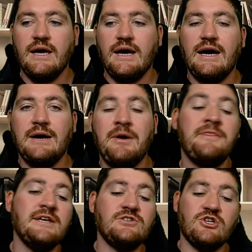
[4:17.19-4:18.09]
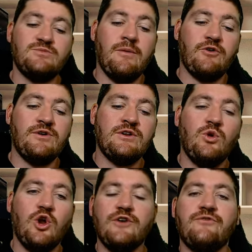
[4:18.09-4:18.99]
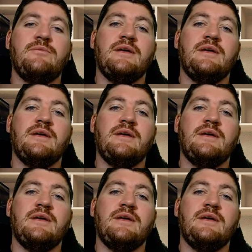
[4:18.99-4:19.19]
Um, I think he's got Springbok written all over him